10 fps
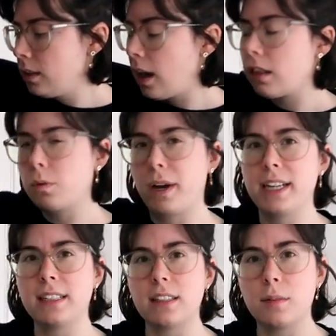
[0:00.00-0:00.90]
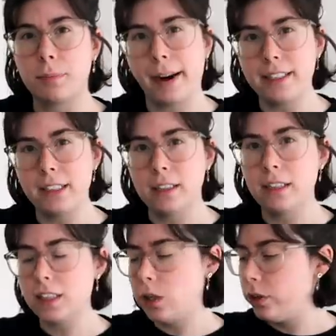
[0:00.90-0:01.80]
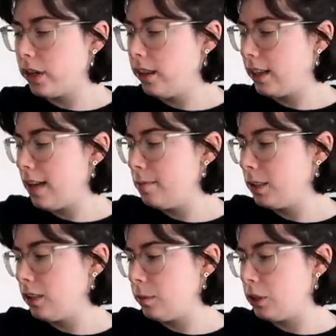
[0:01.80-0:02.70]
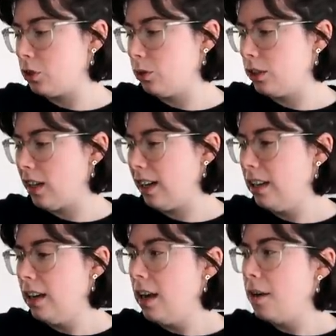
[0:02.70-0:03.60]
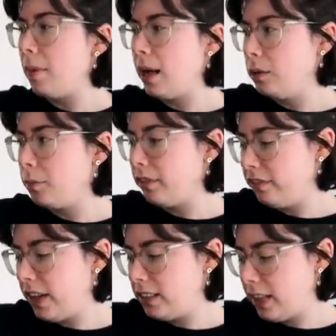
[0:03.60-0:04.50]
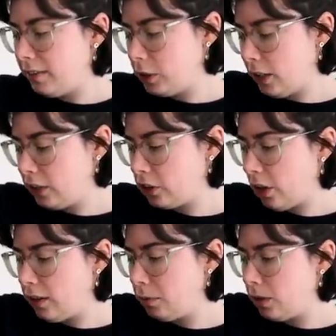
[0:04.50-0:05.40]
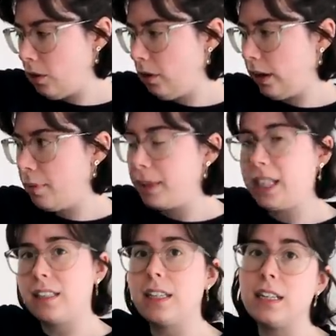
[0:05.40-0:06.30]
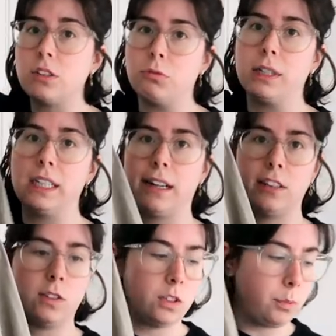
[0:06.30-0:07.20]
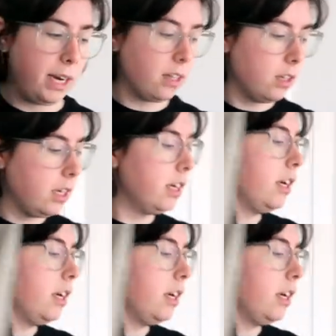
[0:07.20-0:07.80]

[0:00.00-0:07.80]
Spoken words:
the other one. Is it the Brighton that's longer? The Camden's a bit shorter, but I would prefer to have a trench coat that was longer. But this is really nice for spring,